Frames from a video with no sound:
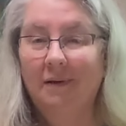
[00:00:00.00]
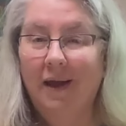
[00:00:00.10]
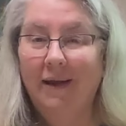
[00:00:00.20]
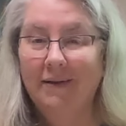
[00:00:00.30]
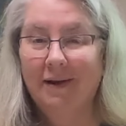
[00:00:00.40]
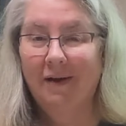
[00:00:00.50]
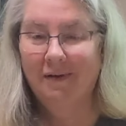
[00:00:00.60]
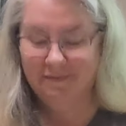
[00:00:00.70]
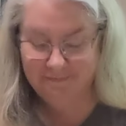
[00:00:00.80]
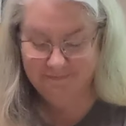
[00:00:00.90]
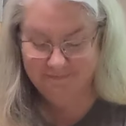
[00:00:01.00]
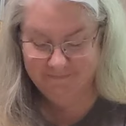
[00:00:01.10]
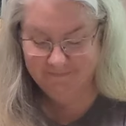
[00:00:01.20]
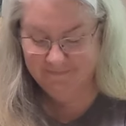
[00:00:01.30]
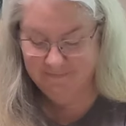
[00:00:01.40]
I get to talking.
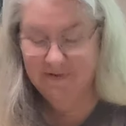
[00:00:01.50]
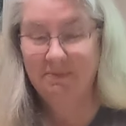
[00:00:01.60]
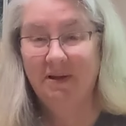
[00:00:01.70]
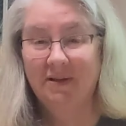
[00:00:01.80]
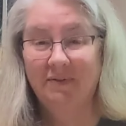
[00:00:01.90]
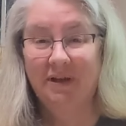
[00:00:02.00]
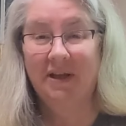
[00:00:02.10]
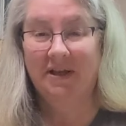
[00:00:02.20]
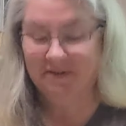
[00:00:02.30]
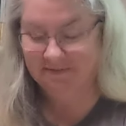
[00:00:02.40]
Sometimes I forget.